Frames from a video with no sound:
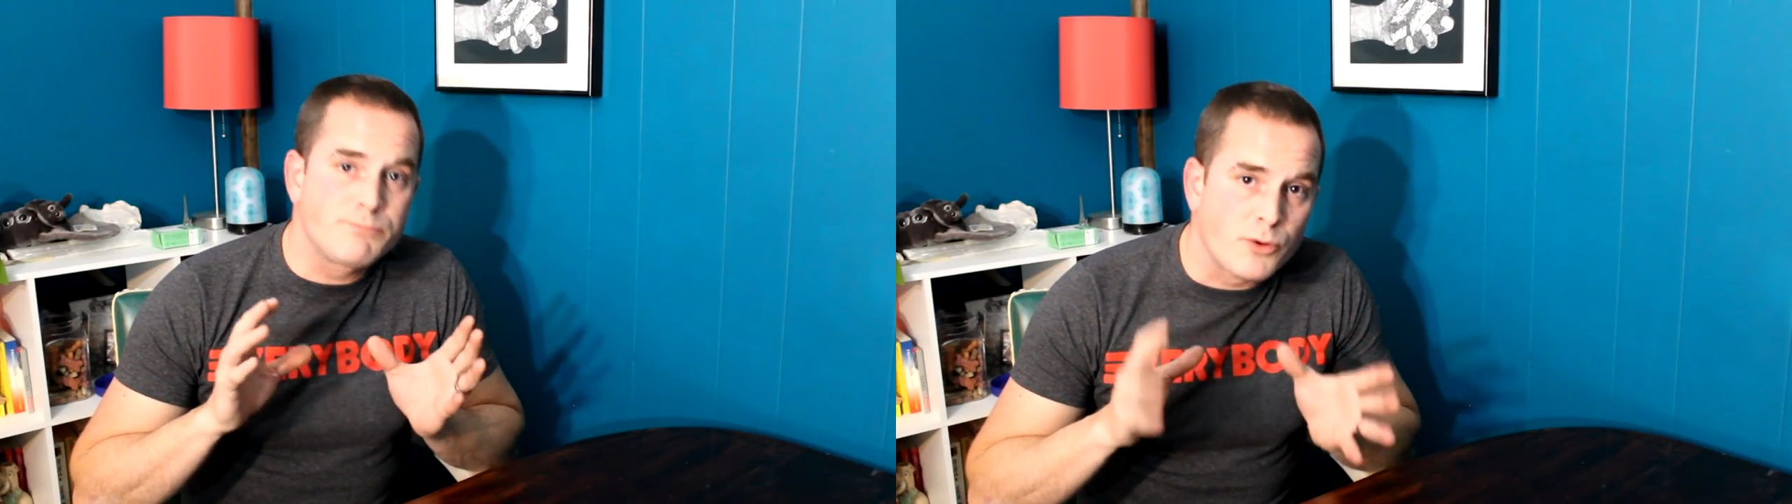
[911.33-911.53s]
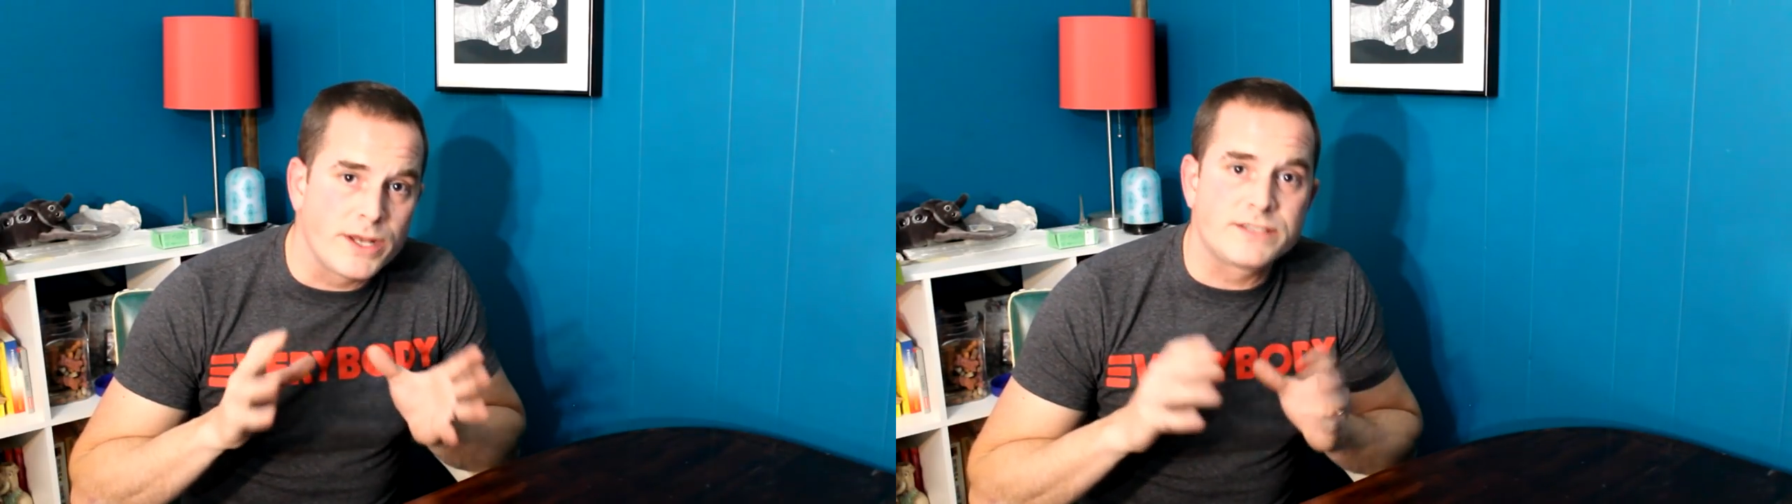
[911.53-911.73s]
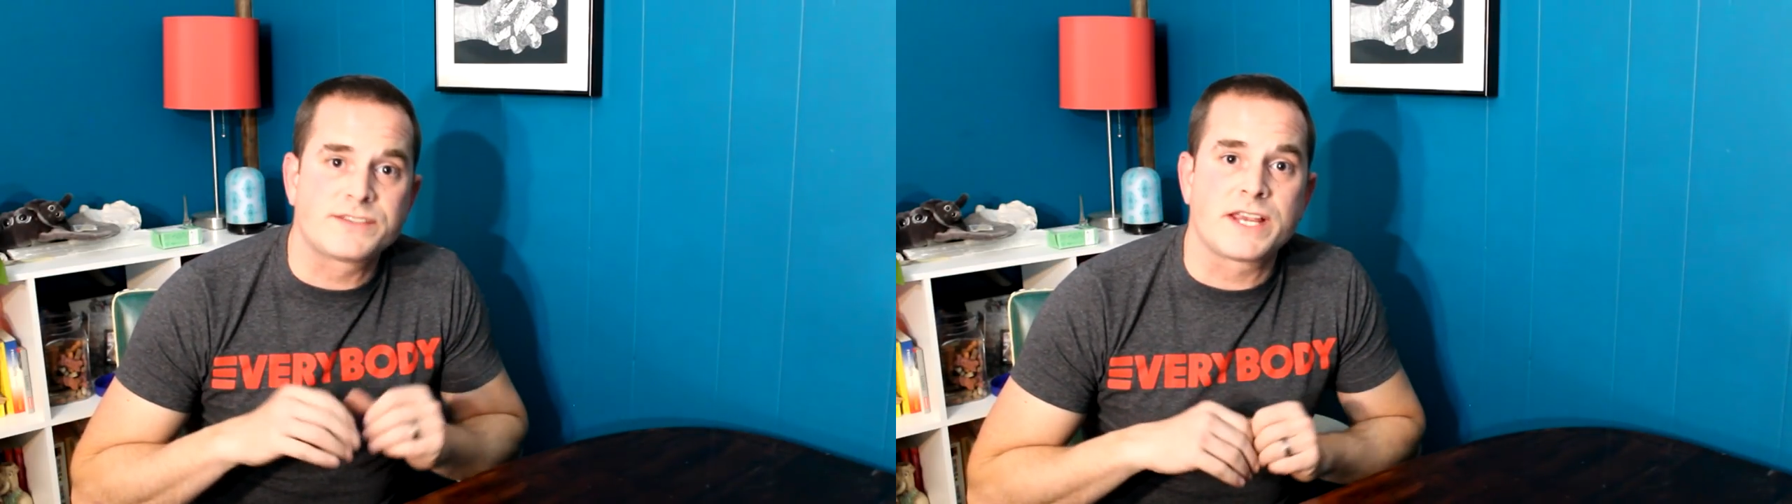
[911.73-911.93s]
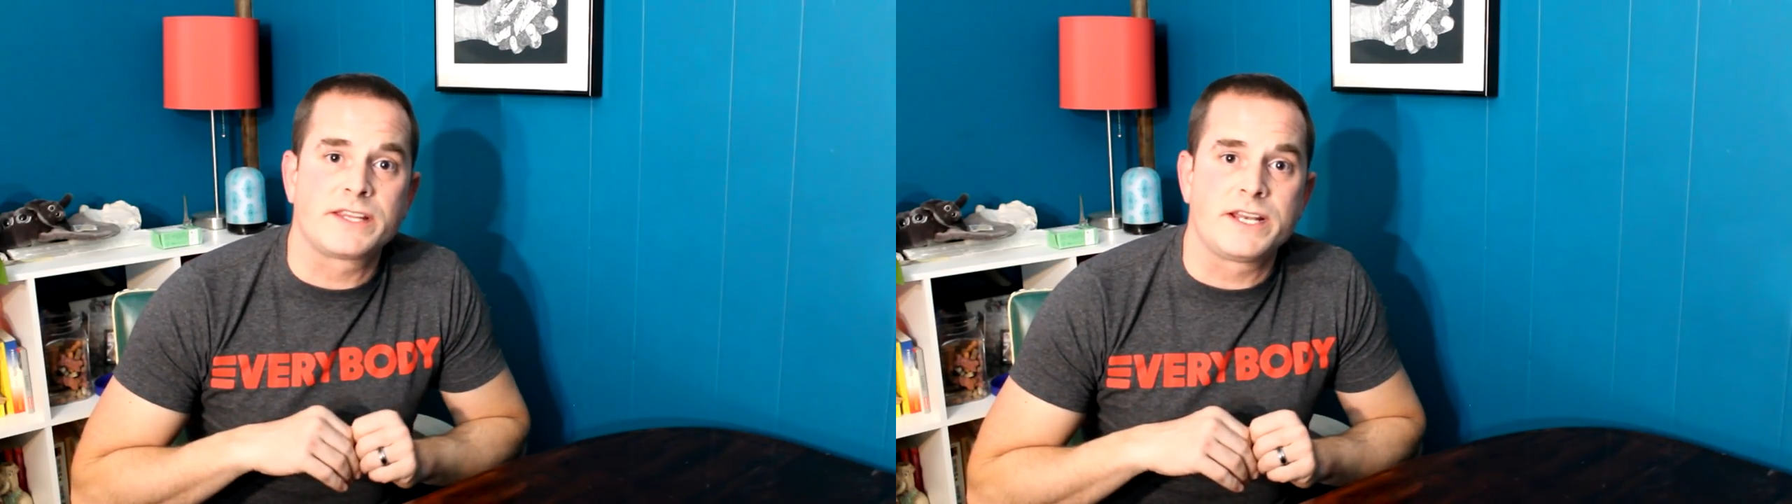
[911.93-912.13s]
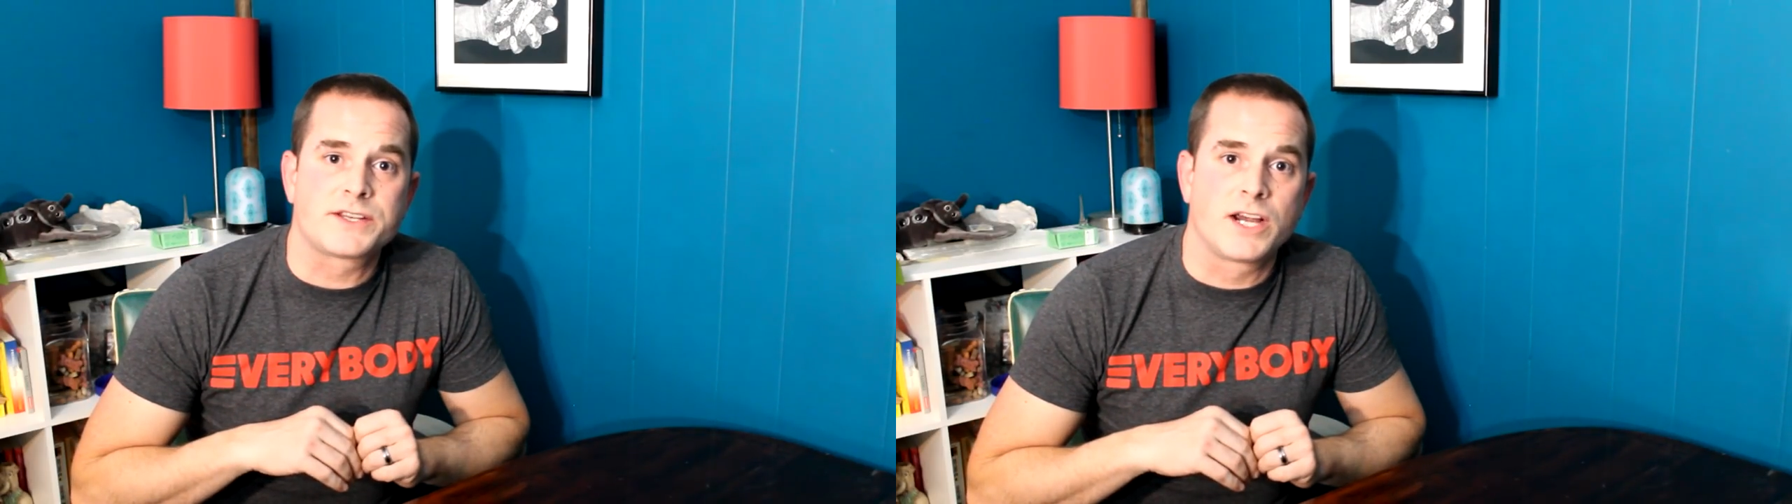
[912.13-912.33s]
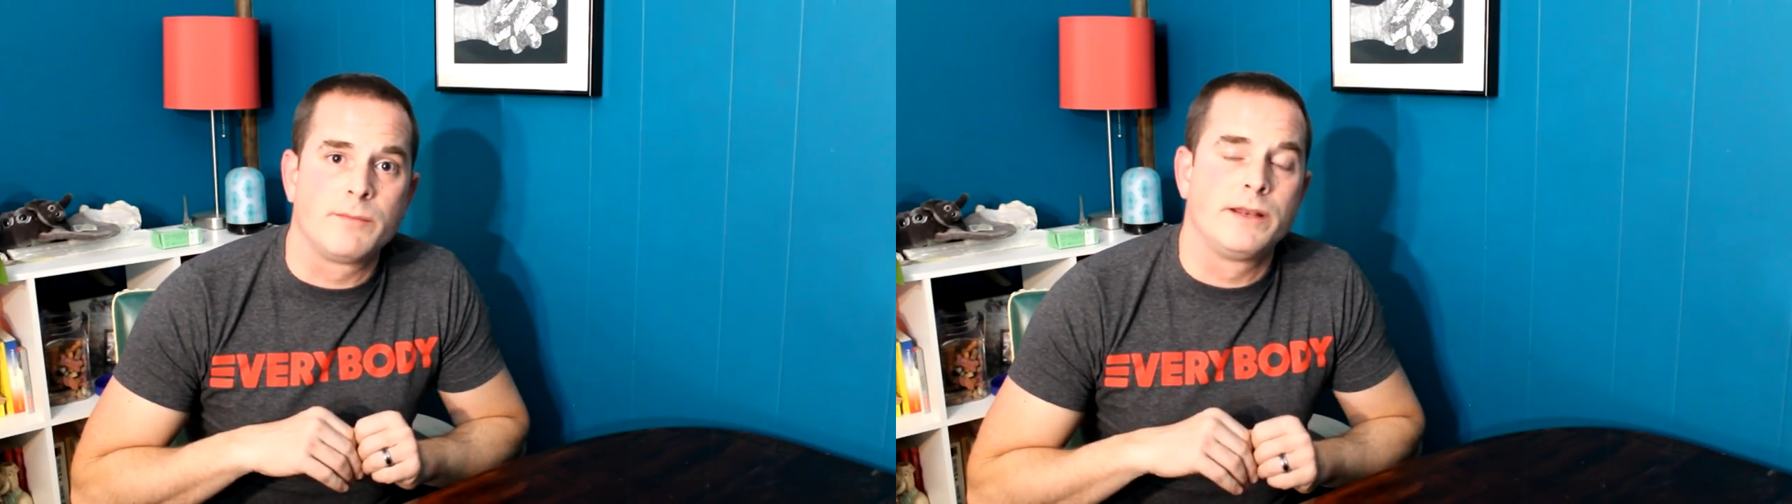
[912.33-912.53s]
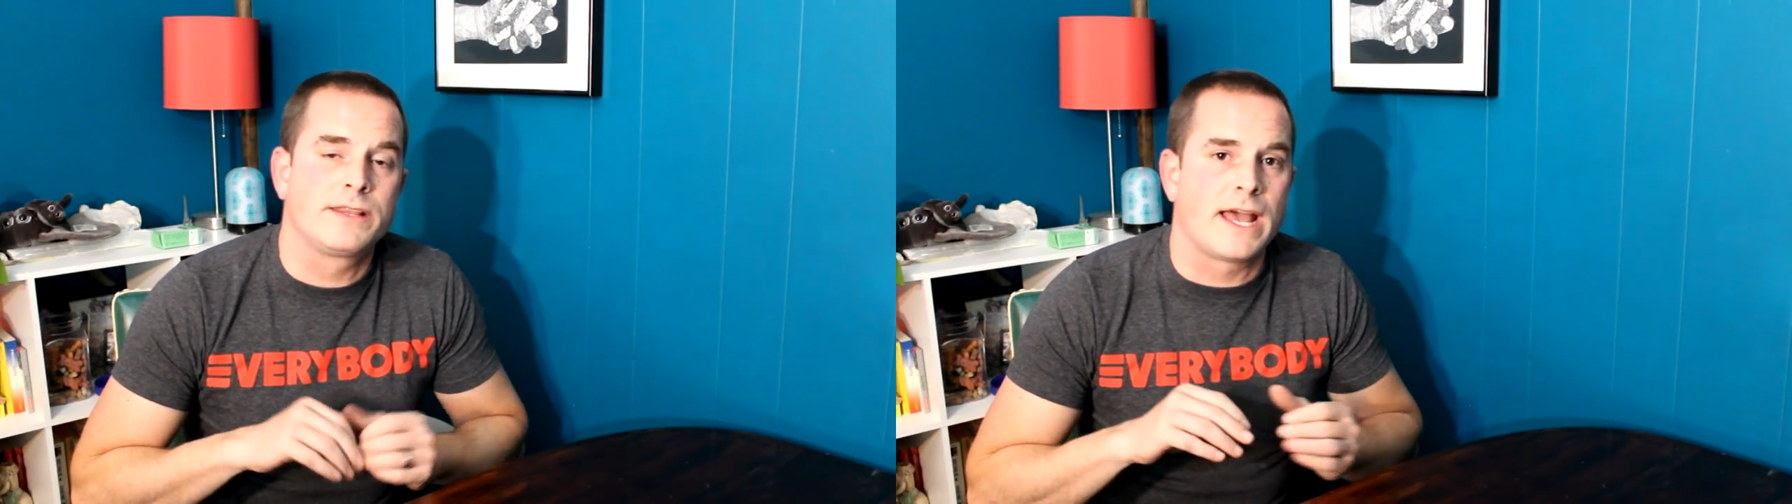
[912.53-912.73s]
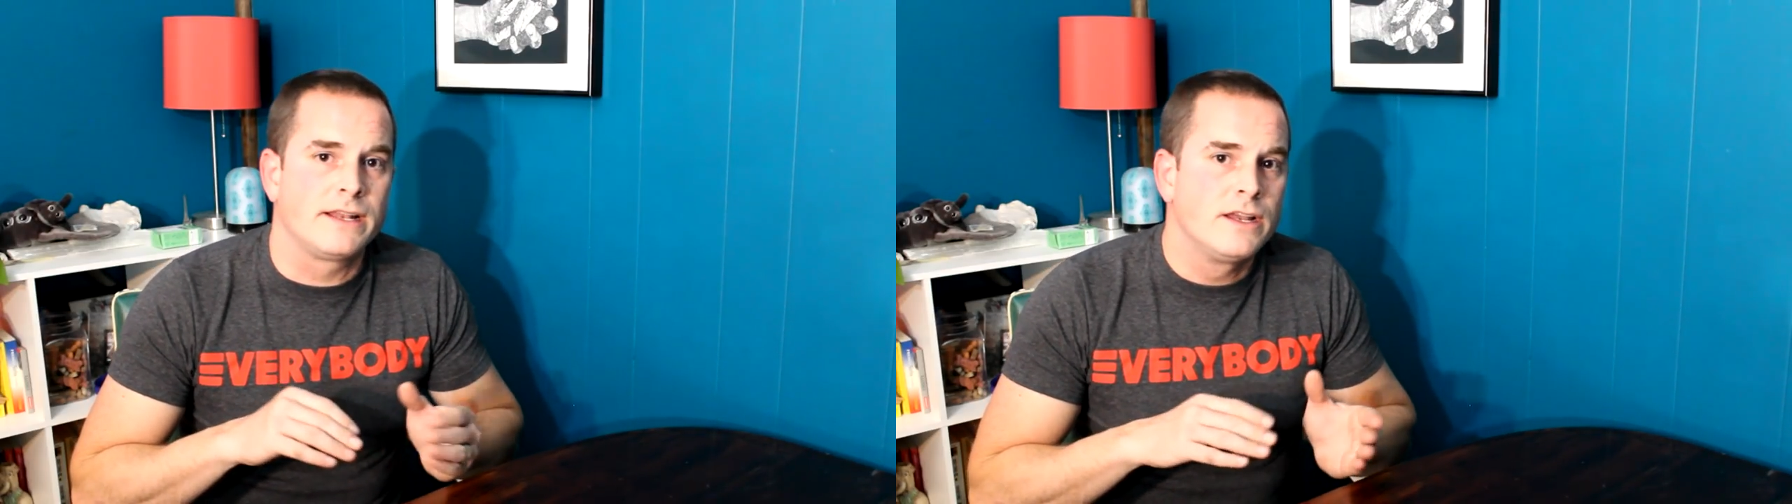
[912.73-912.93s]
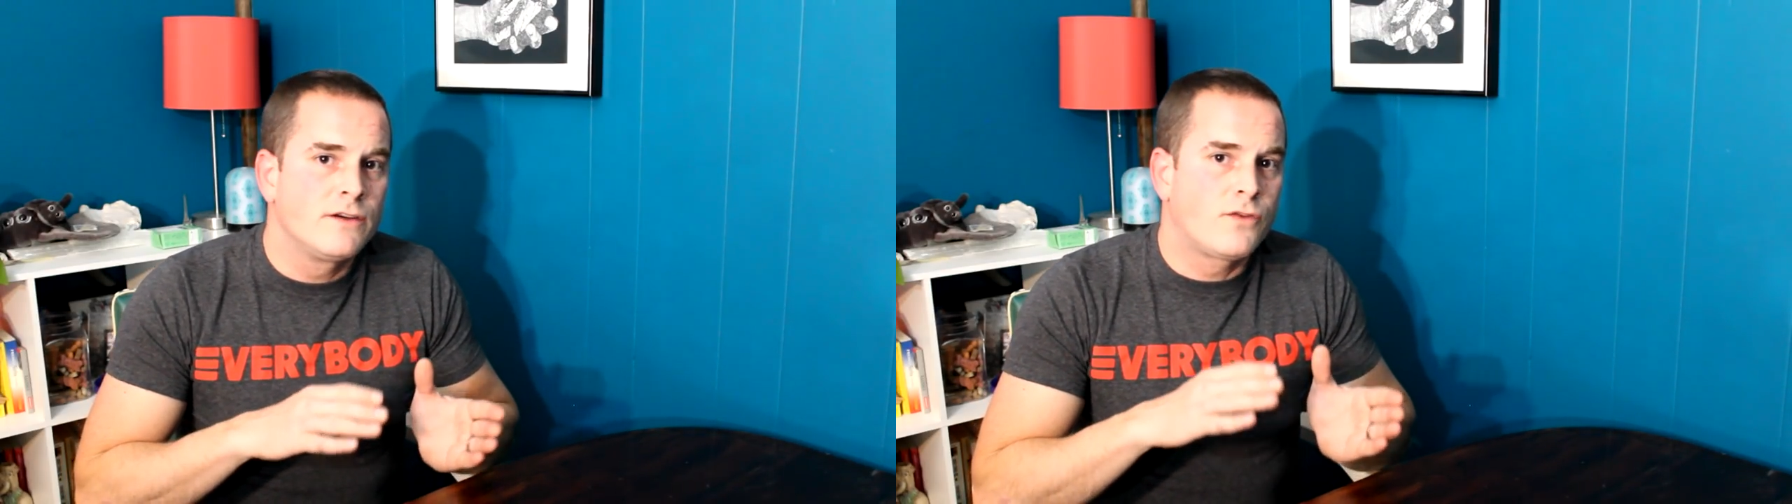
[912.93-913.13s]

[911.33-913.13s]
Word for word: pretty succinctly determined that